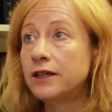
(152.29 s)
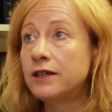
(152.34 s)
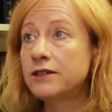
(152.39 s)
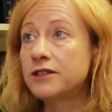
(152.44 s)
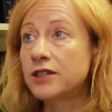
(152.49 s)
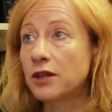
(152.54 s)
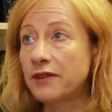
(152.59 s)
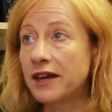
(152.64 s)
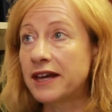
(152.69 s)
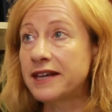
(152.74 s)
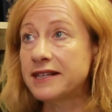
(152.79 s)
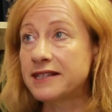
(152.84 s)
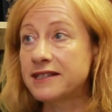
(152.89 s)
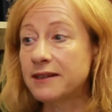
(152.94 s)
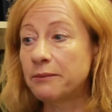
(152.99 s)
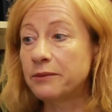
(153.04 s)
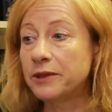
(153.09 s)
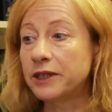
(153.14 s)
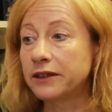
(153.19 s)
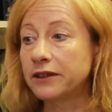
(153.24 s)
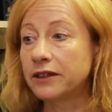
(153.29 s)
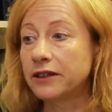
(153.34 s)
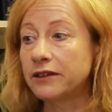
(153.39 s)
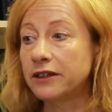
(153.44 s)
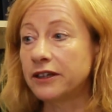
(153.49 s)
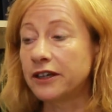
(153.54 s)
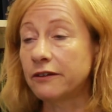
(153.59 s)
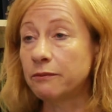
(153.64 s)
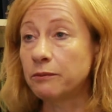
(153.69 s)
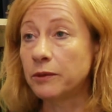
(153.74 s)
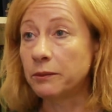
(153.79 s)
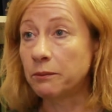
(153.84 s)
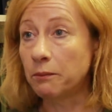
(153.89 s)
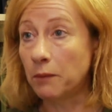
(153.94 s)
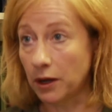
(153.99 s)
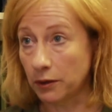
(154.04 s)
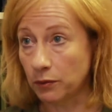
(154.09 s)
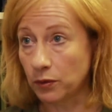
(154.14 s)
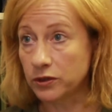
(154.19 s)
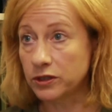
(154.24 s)
So that is something that the government
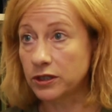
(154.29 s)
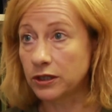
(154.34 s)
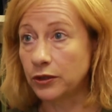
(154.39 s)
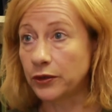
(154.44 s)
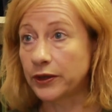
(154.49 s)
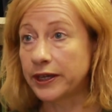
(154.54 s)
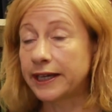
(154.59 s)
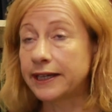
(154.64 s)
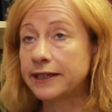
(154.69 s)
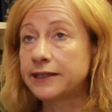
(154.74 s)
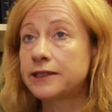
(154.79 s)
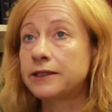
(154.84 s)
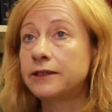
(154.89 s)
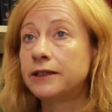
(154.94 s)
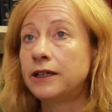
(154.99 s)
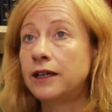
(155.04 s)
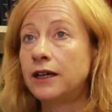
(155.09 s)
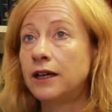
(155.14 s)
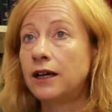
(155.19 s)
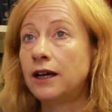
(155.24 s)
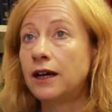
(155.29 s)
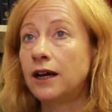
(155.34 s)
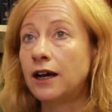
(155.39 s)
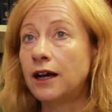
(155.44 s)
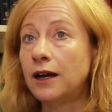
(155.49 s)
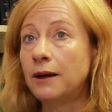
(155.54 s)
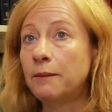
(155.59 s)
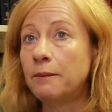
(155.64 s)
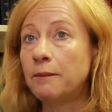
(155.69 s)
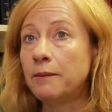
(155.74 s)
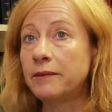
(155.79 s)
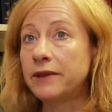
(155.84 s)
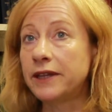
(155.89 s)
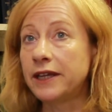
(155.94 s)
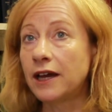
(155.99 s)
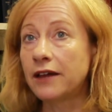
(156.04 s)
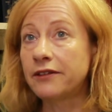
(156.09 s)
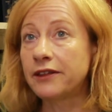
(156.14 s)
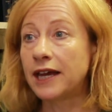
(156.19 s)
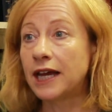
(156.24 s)
might want to look at. The
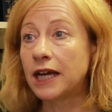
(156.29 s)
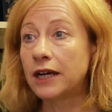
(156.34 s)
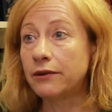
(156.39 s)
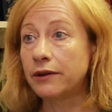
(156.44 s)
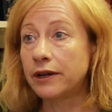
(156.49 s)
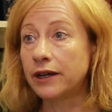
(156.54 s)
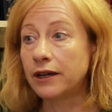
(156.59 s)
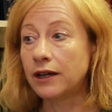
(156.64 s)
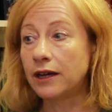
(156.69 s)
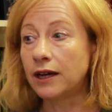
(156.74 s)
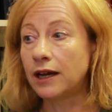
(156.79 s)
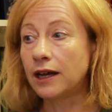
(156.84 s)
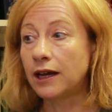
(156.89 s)
other area